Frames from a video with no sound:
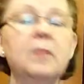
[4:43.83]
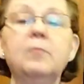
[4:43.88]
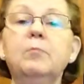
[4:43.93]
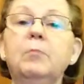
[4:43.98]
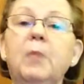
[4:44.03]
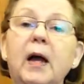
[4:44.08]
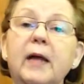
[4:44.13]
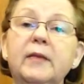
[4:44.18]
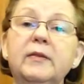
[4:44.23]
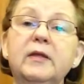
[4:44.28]

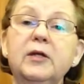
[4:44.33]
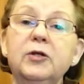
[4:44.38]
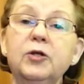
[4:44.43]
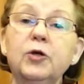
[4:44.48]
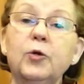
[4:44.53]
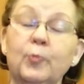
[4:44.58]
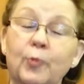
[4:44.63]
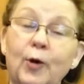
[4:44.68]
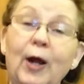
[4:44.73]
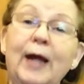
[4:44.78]
by then
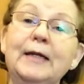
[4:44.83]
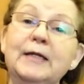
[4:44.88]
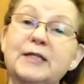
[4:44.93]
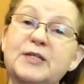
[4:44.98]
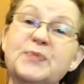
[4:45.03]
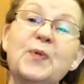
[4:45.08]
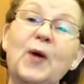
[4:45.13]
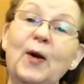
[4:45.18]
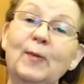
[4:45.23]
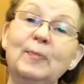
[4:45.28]
your brain
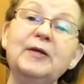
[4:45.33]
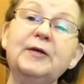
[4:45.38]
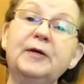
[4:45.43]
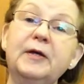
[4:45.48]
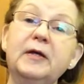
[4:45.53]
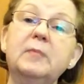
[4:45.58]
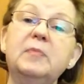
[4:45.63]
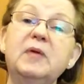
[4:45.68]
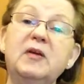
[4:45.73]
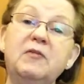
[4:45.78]
is probably
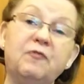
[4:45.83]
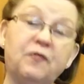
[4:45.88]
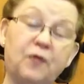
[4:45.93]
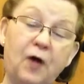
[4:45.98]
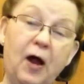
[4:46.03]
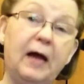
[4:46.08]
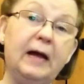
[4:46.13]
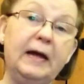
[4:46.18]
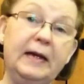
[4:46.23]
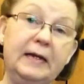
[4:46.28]
going to be
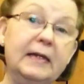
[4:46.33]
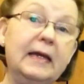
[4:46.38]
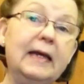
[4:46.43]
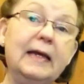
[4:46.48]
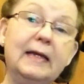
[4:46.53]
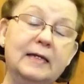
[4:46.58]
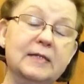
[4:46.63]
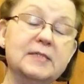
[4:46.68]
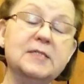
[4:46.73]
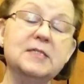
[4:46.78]
fried
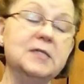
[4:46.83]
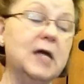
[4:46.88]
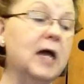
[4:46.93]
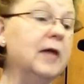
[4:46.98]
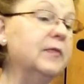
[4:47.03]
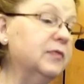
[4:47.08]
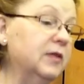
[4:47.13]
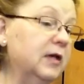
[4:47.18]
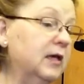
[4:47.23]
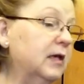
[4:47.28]
and it's
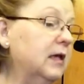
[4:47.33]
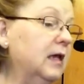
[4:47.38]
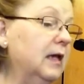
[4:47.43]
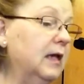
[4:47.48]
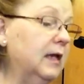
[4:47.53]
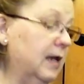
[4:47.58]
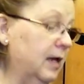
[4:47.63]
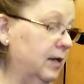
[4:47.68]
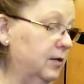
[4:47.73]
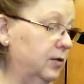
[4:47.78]
not
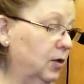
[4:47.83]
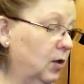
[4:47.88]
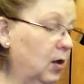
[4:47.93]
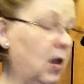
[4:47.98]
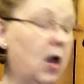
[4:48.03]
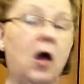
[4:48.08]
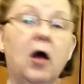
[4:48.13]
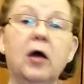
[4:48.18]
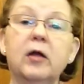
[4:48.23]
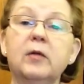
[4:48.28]
thinking, and
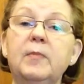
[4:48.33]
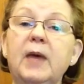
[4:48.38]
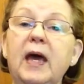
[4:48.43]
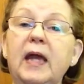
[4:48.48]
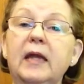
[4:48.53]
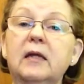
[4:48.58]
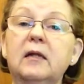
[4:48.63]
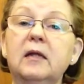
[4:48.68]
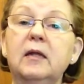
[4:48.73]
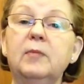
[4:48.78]
you'll
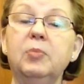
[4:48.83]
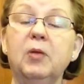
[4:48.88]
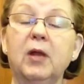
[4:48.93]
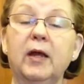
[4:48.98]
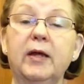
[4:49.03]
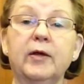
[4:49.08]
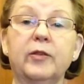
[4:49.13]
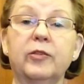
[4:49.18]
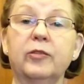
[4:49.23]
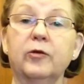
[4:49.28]
automatically
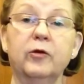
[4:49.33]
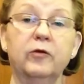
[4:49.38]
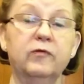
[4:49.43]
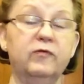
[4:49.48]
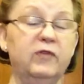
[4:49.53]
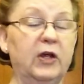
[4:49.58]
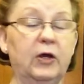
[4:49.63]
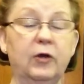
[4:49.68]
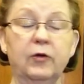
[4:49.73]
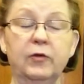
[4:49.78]
play a
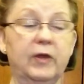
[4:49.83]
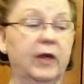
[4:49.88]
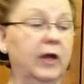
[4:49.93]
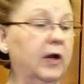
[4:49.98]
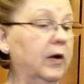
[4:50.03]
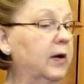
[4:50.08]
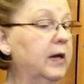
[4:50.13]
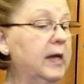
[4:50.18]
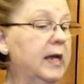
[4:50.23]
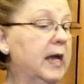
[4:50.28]
third finger
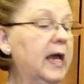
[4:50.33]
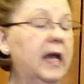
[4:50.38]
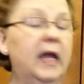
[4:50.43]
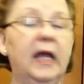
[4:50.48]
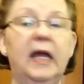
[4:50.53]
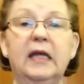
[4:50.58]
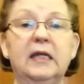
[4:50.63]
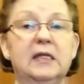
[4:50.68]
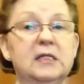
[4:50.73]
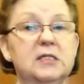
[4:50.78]
there,
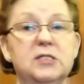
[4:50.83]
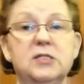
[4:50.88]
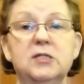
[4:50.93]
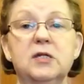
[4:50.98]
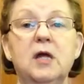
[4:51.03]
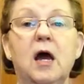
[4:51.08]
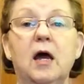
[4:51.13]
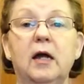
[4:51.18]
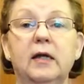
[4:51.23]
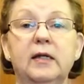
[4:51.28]
and it's
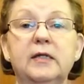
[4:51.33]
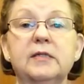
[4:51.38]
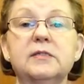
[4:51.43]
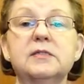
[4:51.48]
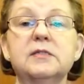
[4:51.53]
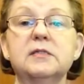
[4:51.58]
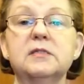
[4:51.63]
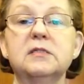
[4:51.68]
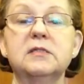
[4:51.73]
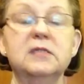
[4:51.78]
not.
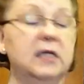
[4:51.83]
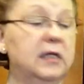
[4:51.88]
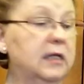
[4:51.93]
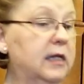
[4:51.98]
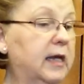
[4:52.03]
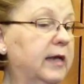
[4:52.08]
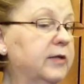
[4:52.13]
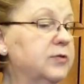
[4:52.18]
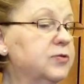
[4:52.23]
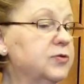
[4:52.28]
It's a C
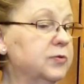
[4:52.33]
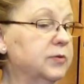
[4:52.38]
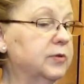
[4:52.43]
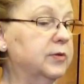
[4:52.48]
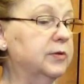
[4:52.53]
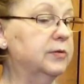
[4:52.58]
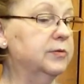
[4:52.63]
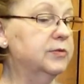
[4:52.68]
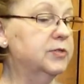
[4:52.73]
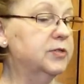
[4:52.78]

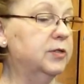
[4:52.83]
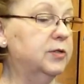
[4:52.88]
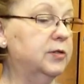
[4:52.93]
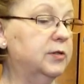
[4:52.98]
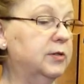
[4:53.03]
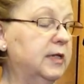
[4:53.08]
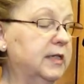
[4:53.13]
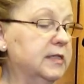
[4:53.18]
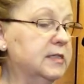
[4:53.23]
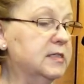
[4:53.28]
natural, so
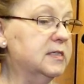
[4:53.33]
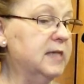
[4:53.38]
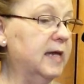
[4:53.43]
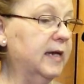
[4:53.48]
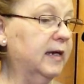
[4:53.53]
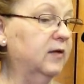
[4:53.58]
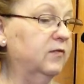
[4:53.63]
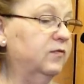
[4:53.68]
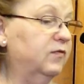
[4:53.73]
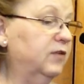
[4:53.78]
you need
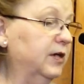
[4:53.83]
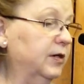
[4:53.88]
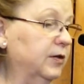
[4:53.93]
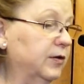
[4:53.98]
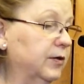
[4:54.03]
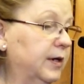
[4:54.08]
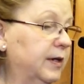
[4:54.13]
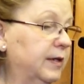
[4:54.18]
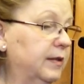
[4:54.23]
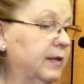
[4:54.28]
second
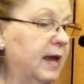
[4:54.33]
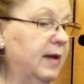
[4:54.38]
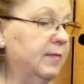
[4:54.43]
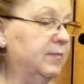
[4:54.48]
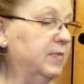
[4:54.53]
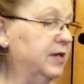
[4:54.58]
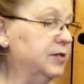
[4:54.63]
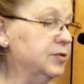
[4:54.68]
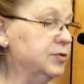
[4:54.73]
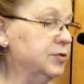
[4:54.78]
finger in
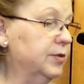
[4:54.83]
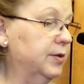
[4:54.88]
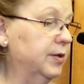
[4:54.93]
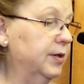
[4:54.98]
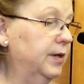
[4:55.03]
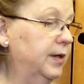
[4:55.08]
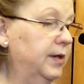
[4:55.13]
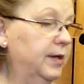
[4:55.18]
that measure.